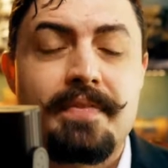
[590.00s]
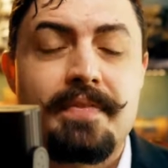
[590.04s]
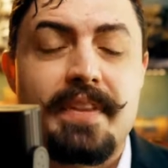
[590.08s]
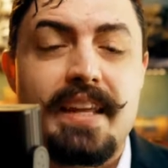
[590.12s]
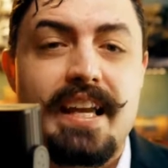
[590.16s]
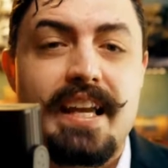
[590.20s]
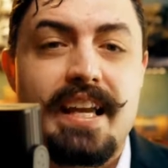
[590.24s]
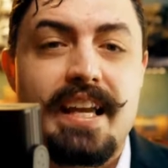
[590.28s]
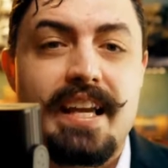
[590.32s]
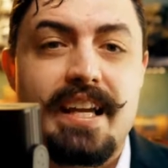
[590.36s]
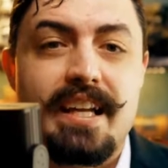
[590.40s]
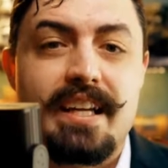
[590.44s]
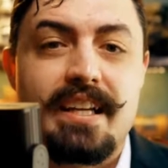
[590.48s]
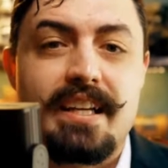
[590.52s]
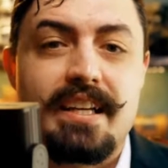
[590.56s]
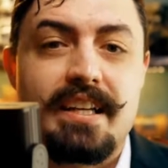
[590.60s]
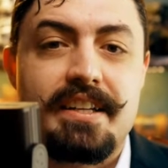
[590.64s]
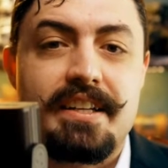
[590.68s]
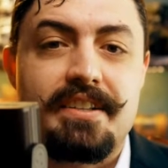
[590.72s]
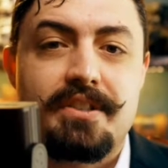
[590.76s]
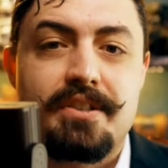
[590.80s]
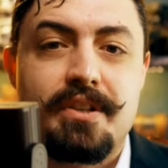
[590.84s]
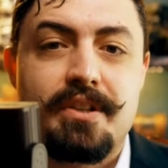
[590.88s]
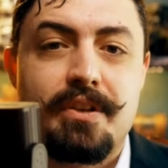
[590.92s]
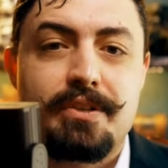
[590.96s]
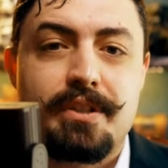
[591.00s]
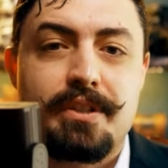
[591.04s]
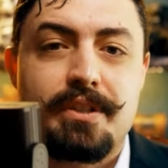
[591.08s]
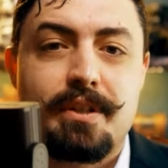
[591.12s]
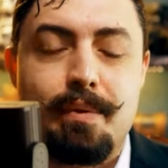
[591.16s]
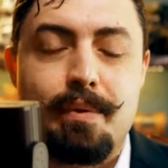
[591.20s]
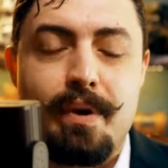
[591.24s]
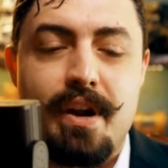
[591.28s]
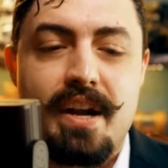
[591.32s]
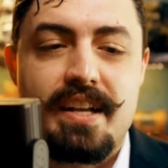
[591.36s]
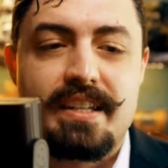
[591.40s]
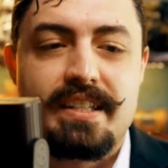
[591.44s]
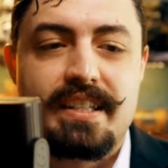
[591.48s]
And it's so
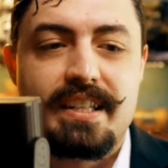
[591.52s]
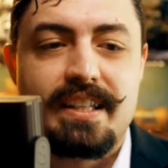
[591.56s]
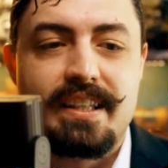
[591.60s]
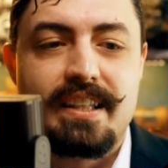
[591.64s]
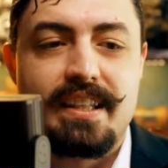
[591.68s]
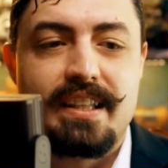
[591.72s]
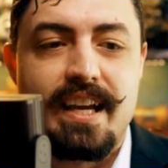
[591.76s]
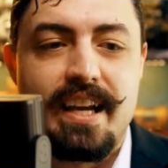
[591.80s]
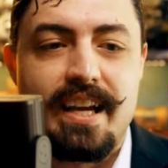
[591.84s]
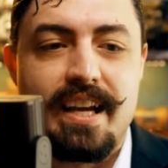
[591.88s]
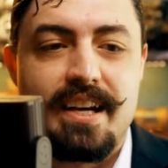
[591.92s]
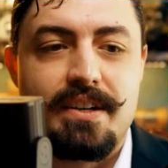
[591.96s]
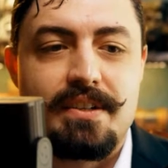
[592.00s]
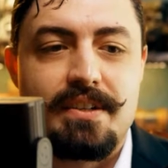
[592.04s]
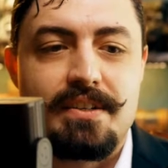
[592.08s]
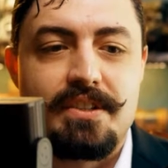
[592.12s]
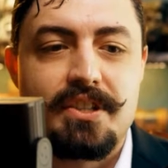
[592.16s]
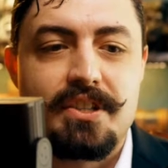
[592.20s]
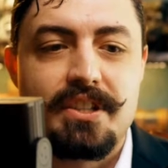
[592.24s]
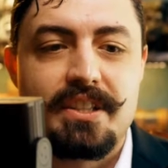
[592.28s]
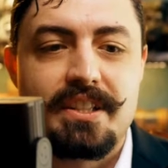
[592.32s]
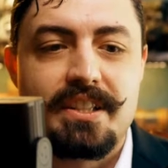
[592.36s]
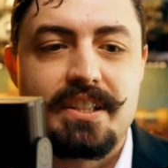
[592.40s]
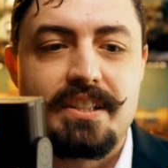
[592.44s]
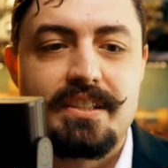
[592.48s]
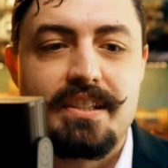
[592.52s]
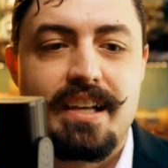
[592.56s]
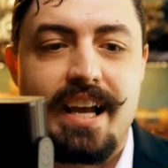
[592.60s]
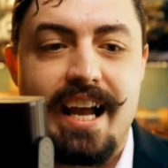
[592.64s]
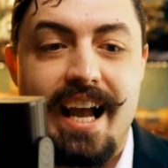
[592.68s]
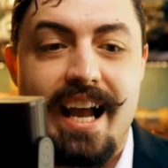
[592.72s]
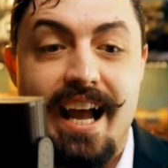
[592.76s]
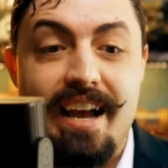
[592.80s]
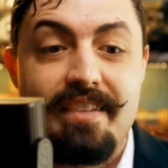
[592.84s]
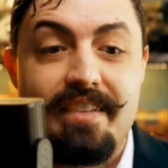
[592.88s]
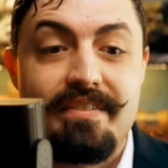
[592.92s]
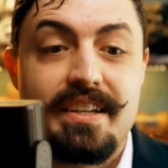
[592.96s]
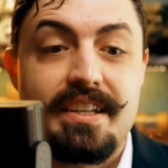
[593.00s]
surprising how just
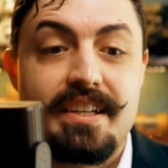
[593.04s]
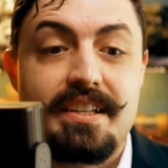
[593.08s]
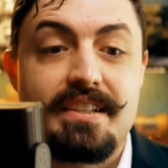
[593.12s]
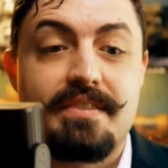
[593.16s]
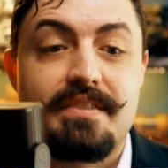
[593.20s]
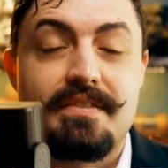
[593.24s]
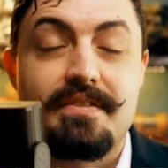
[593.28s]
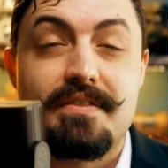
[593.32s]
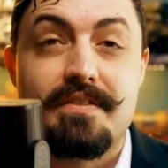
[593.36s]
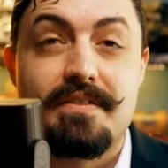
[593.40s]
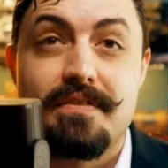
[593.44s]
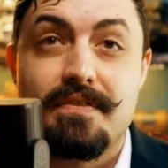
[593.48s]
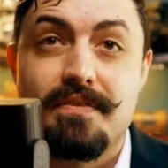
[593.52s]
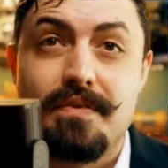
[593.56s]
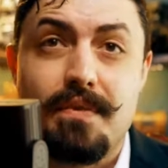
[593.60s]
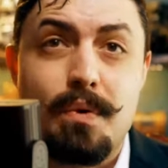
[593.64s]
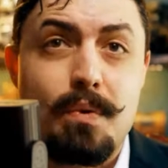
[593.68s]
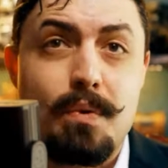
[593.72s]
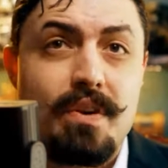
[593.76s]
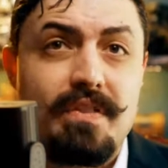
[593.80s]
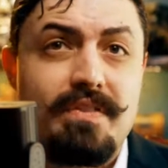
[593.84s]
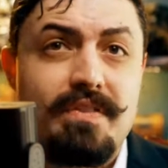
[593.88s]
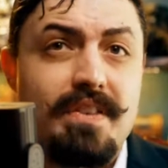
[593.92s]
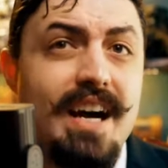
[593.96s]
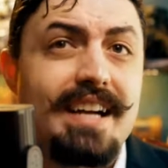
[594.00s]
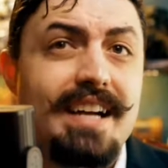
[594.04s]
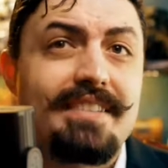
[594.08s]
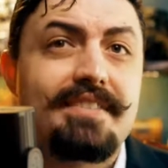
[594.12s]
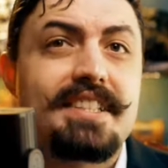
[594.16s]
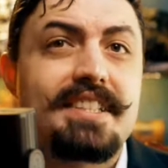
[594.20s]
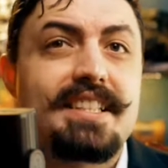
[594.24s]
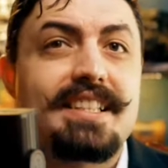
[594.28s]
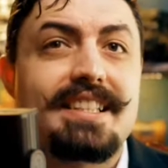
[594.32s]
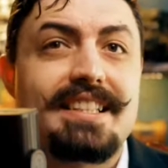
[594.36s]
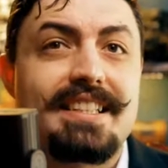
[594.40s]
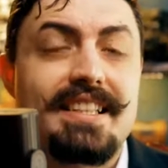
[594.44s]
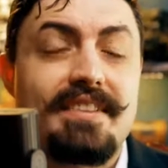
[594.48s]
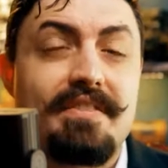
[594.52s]
having four, five,
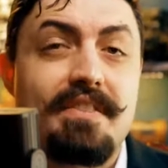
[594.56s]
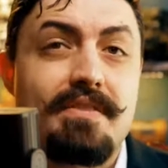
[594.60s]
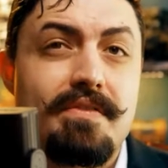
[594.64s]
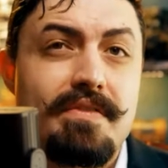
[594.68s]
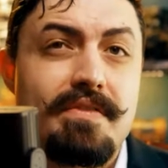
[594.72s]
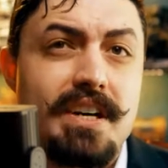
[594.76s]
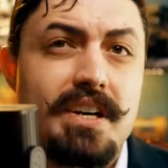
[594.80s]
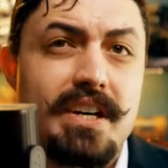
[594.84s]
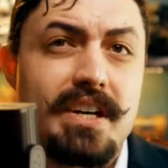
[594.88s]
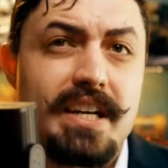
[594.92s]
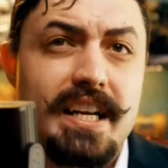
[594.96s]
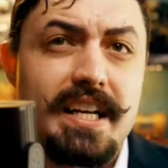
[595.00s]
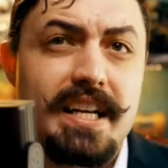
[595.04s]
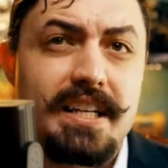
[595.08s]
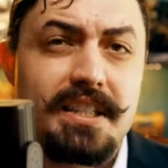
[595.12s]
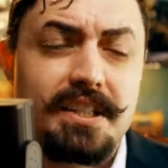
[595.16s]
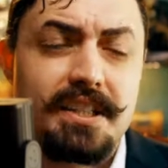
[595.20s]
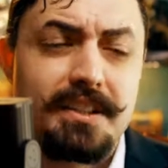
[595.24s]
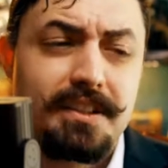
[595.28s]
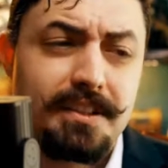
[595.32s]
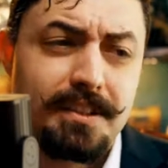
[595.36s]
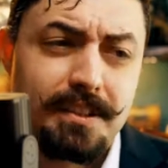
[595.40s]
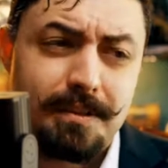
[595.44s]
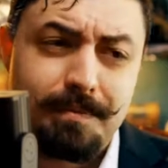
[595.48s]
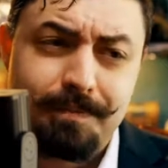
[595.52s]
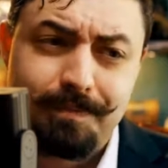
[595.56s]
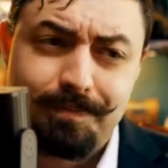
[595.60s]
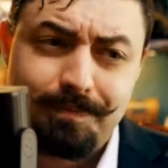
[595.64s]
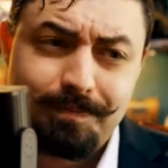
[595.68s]
six different variations,